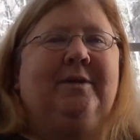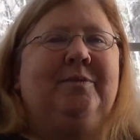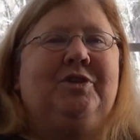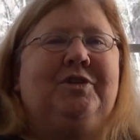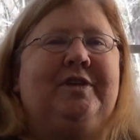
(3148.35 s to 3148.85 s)
It
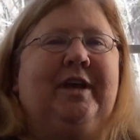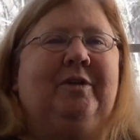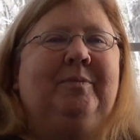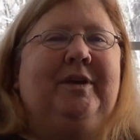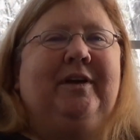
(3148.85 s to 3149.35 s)
was just kind
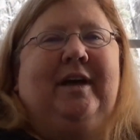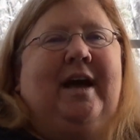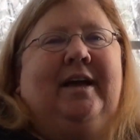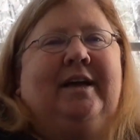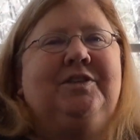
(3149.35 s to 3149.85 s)
of, you know,
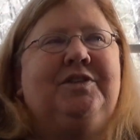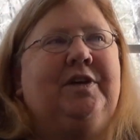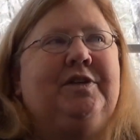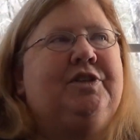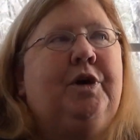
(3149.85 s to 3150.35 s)
I, I just
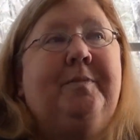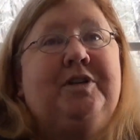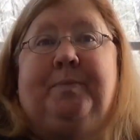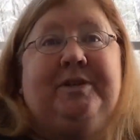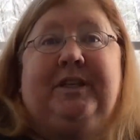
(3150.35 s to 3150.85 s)
saw so
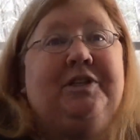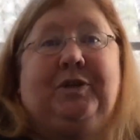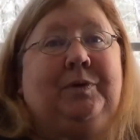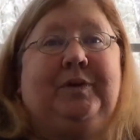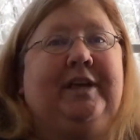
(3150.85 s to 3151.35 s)
much
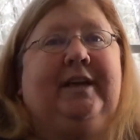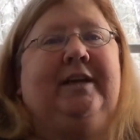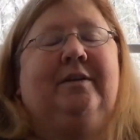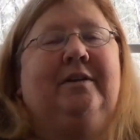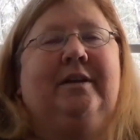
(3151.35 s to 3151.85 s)
potential that
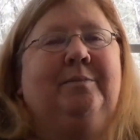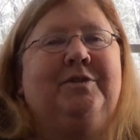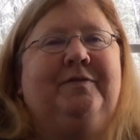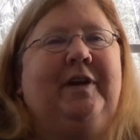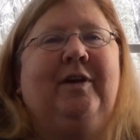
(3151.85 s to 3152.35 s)
it, it
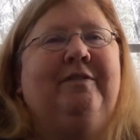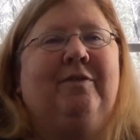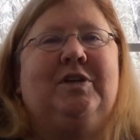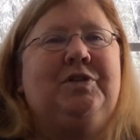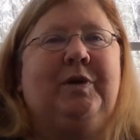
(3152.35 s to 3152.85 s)
was very
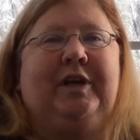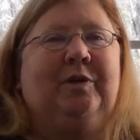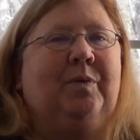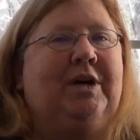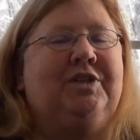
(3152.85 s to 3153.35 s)
frustrating
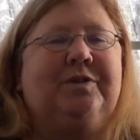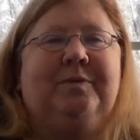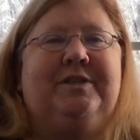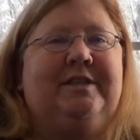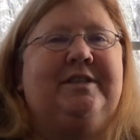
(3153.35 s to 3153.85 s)
to watch the
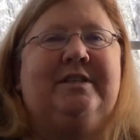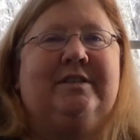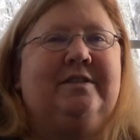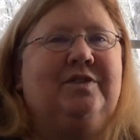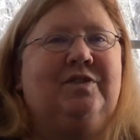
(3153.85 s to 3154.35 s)

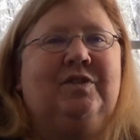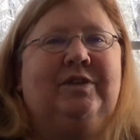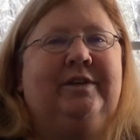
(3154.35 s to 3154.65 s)
resistance.